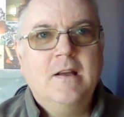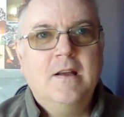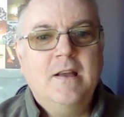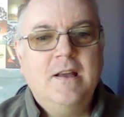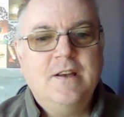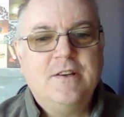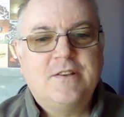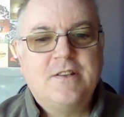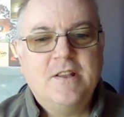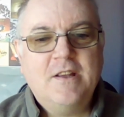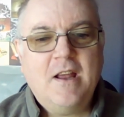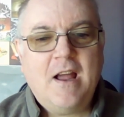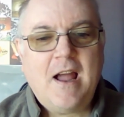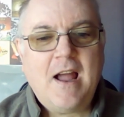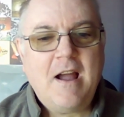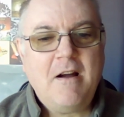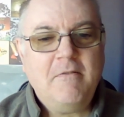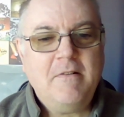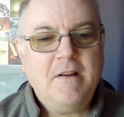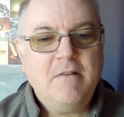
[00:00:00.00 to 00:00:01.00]
is that
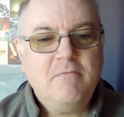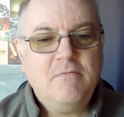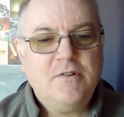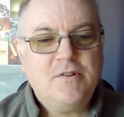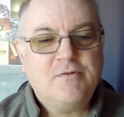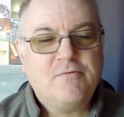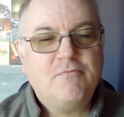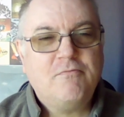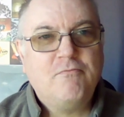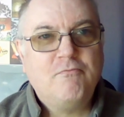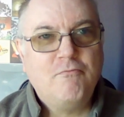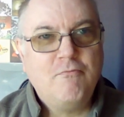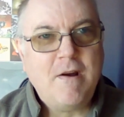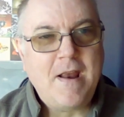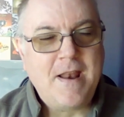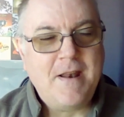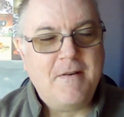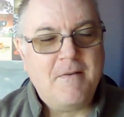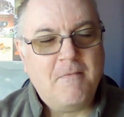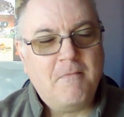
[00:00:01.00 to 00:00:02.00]
how it was
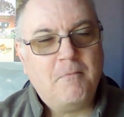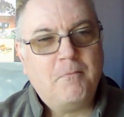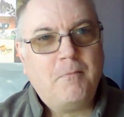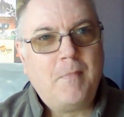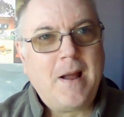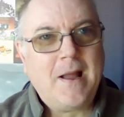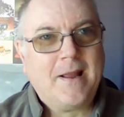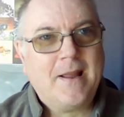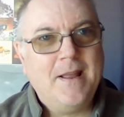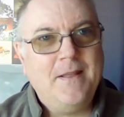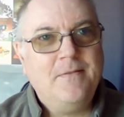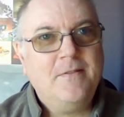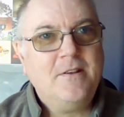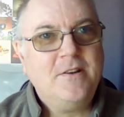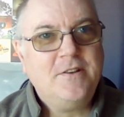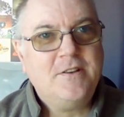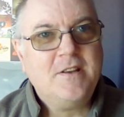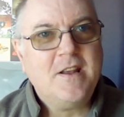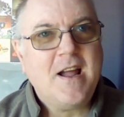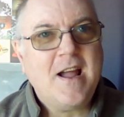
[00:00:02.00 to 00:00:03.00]
written back in the
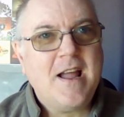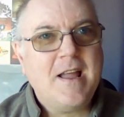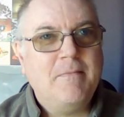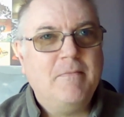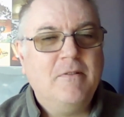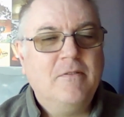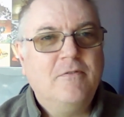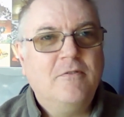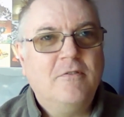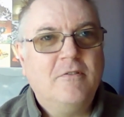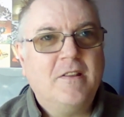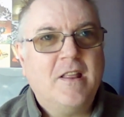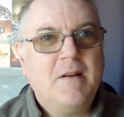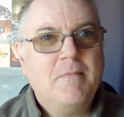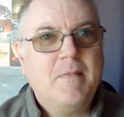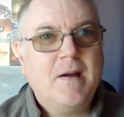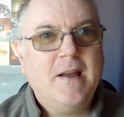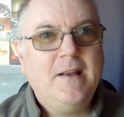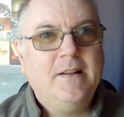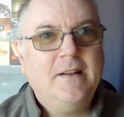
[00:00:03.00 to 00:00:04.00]
day before they
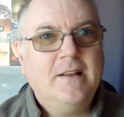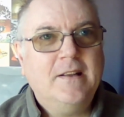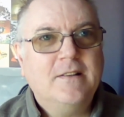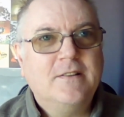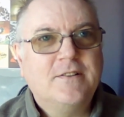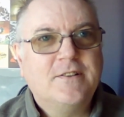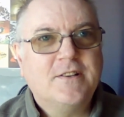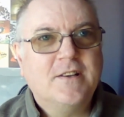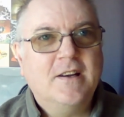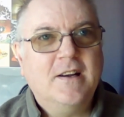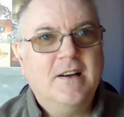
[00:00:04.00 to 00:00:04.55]
made it